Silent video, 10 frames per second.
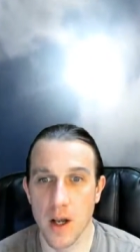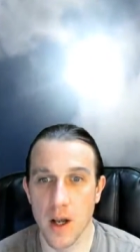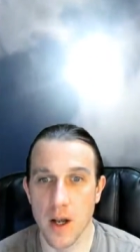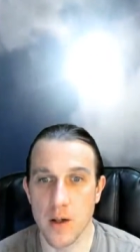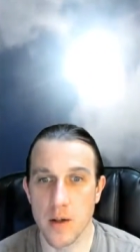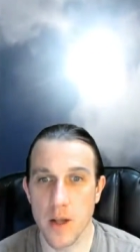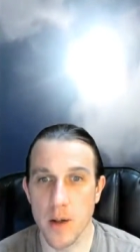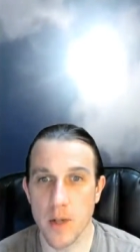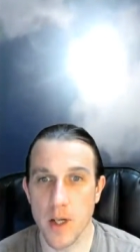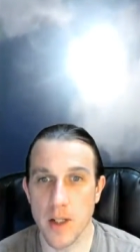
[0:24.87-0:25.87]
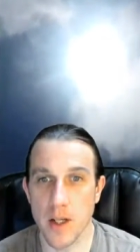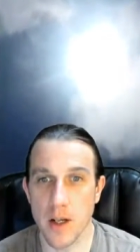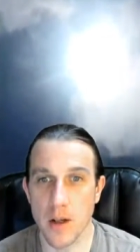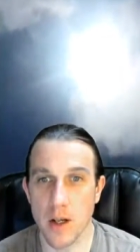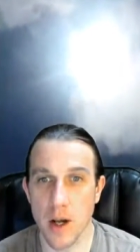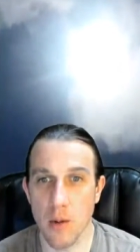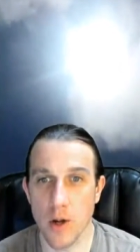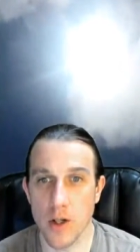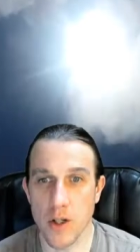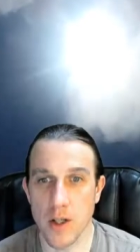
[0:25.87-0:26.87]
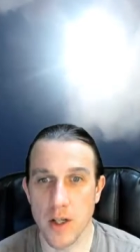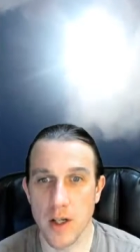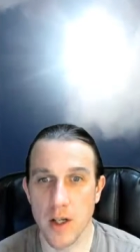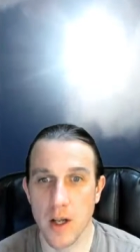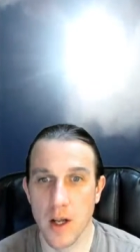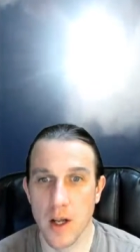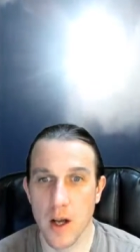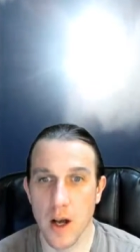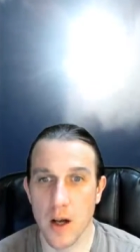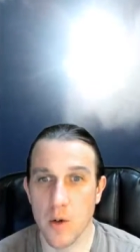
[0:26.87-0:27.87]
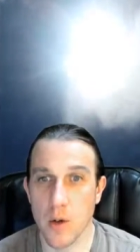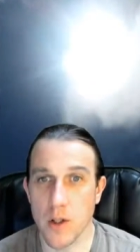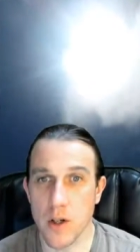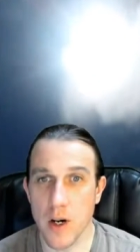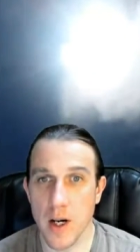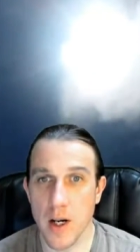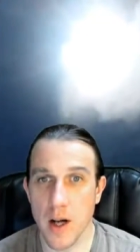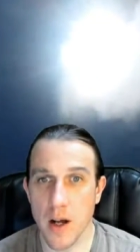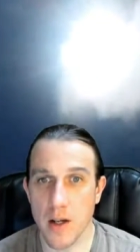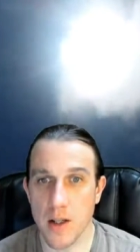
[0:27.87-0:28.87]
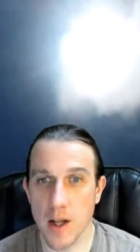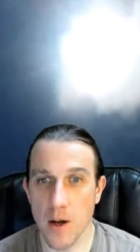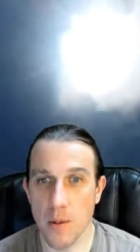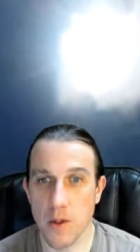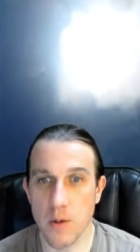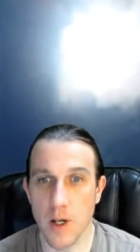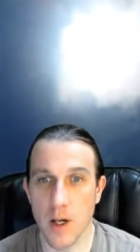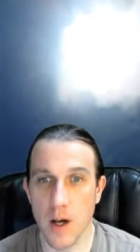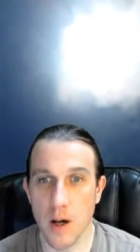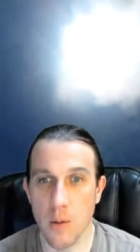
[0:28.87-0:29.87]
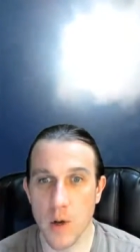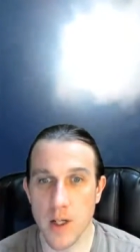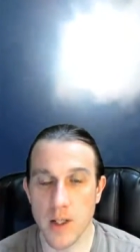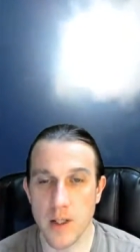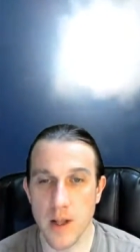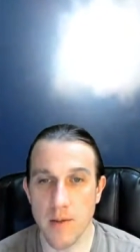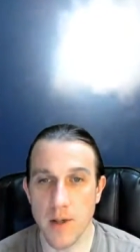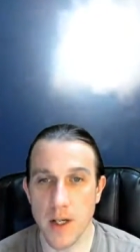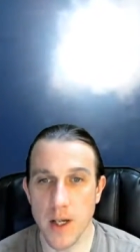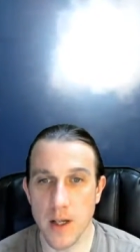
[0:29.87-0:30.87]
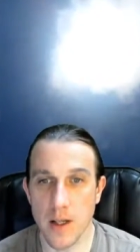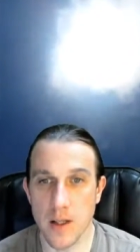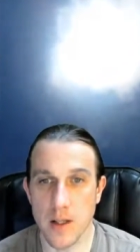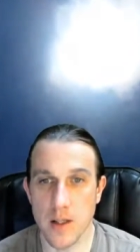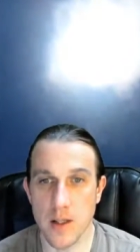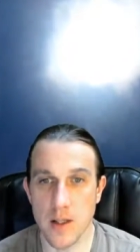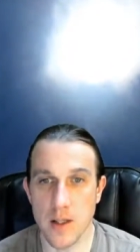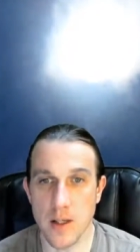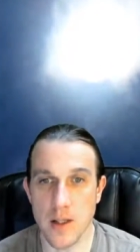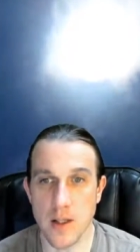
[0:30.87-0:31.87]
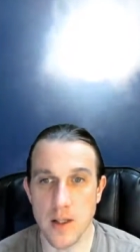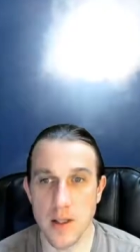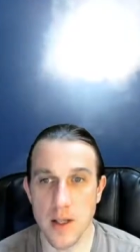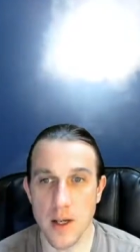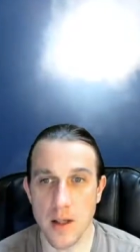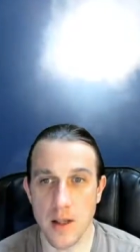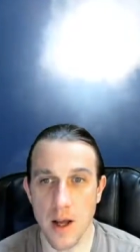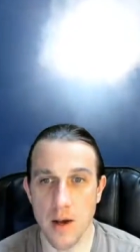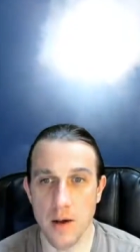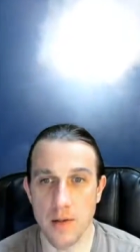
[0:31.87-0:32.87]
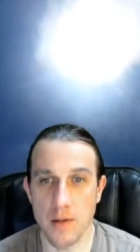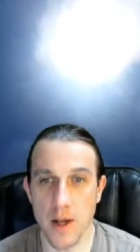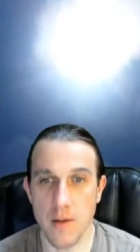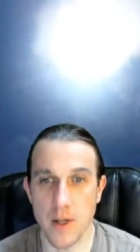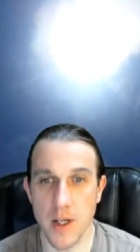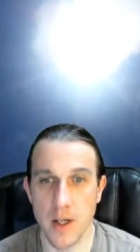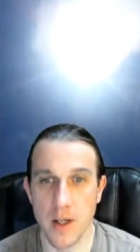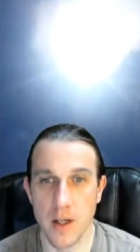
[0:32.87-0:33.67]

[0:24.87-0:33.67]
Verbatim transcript: And then we can take a look at Washington. Uh, coins are graded on a scale between uh, one and seventy. This is a sixty-six out of seventy.